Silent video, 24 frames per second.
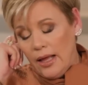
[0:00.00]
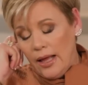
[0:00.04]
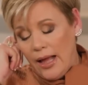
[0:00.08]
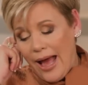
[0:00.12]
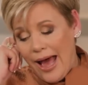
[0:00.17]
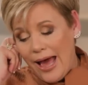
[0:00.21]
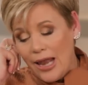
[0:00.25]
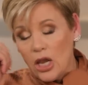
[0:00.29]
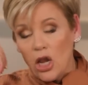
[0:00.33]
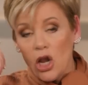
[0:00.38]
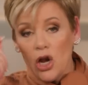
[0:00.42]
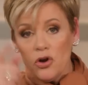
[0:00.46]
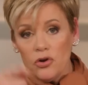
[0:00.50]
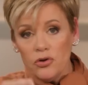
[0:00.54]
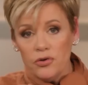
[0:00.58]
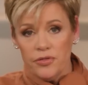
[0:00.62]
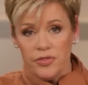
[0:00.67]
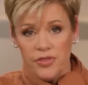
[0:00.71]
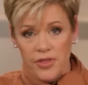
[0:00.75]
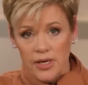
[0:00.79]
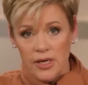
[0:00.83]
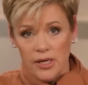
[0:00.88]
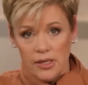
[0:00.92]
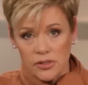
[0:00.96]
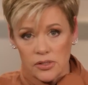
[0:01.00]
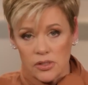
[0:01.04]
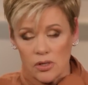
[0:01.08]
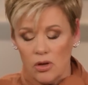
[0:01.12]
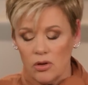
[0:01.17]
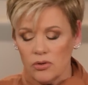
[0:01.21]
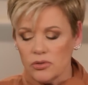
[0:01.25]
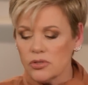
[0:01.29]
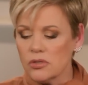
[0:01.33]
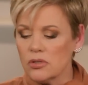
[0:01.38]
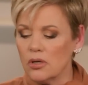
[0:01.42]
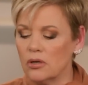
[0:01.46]
I learned this
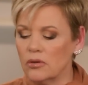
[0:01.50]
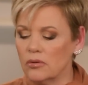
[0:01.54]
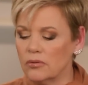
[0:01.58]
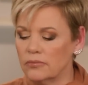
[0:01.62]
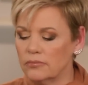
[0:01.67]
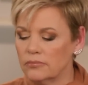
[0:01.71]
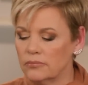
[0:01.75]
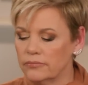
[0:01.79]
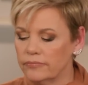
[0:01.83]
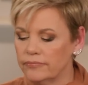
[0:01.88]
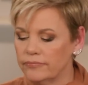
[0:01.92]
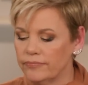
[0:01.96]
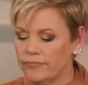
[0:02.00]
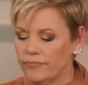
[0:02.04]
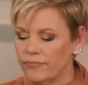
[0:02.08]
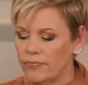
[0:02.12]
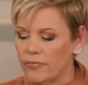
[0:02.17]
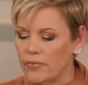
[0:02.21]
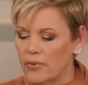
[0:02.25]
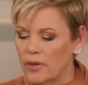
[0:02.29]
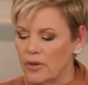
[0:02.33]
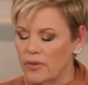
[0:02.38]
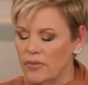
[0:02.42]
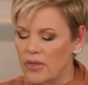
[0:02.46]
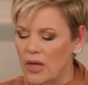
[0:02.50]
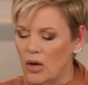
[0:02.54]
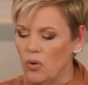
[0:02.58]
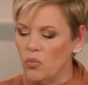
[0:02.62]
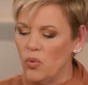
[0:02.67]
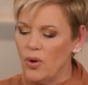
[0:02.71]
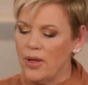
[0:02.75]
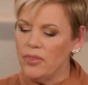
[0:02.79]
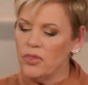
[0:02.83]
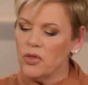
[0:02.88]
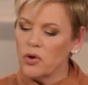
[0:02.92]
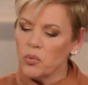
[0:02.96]
also. that
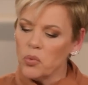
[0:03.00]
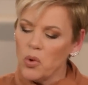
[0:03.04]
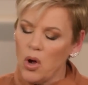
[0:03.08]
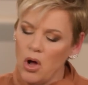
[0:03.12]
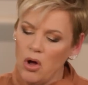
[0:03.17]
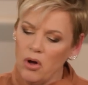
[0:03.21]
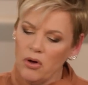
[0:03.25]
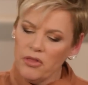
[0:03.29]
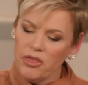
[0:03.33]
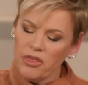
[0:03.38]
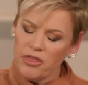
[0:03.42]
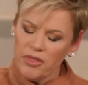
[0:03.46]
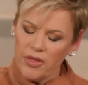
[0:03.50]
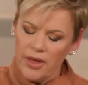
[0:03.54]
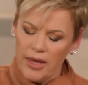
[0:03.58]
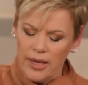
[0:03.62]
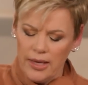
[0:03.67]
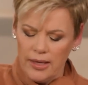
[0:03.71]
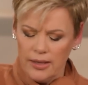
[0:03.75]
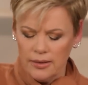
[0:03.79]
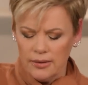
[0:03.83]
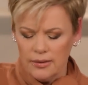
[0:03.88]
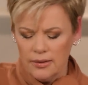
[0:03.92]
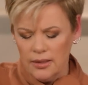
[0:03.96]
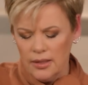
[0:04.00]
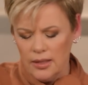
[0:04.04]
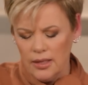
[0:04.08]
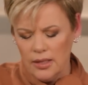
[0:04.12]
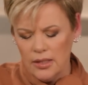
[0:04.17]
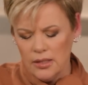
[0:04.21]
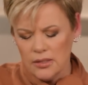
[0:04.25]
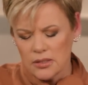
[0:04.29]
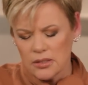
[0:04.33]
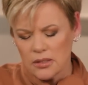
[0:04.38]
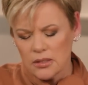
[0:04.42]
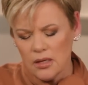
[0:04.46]
when the wrong thing
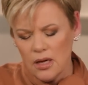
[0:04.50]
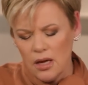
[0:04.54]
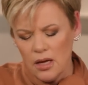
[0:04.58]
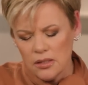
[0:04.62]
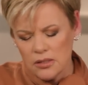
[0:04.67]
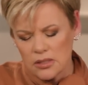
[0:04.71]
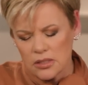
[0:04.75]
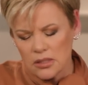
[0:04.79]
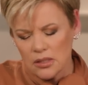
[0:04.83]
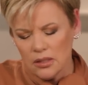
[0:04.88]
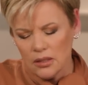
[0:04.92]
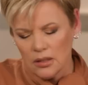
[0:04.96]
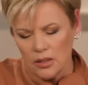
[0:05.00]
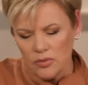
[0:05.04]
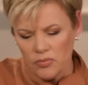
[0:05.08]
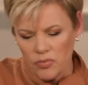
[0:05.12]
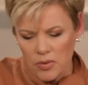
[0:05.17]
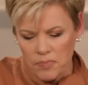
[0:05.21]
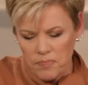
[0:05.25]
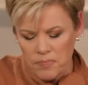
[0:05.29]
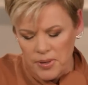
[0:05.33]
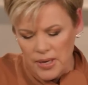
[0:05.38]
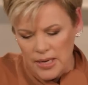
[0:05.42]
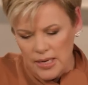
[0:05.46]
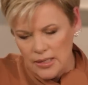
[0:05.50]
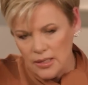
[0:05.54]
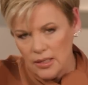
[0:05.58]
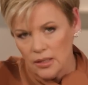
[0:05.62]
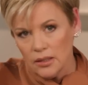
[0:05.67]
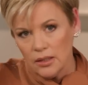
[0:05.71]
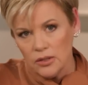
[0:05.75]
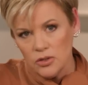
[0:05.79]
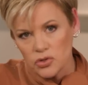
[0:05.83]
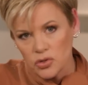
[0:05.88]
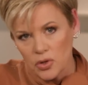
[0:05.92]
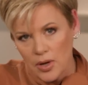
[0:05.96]
is constantly,
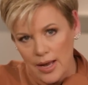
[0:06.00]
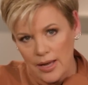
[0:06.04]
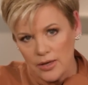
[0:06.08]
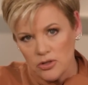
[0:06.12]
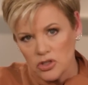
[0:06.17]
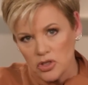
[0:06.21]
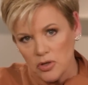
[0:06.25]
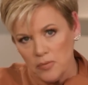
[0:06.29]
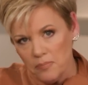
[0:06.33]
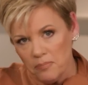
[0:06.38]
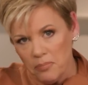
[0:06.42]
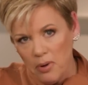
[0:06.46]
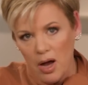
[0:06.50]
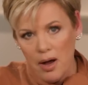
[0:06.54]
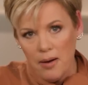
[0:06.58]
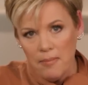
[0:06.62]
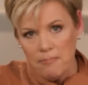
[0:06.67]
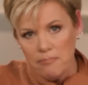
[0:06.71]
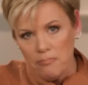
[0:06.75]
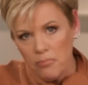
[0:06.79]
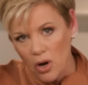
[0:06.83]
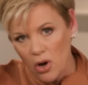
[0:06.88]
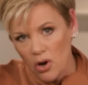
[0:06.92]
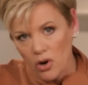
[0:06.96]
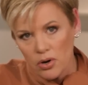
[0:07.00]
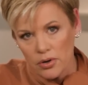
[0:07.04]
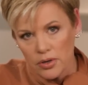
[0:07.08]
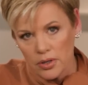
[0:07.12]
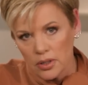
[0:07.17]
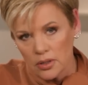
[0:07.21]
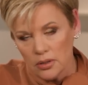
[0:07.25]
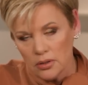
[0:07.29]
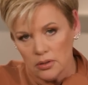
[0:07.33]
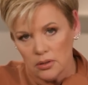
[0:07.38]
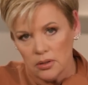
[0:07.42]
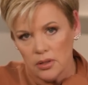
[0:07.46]
repeatedly trying to
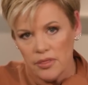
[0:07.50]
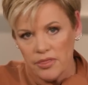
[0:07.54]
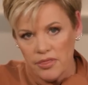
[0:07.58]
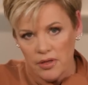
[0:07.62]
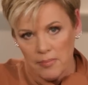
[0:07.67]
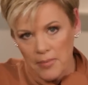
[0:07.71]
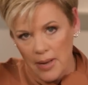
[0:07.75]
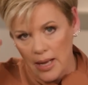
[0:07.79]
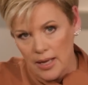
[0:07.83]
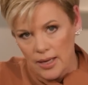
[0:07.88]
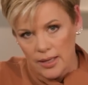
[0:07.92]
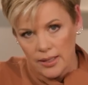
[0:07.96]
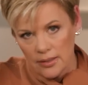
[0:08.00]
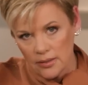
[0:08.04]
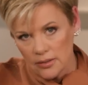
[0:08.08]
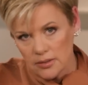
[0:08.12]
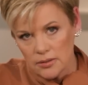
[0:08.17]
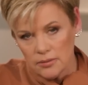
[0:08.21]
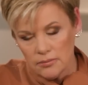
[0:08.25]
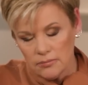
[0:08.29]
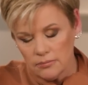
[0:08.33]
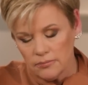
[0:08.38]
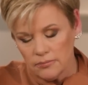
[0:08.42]
bombard the mind.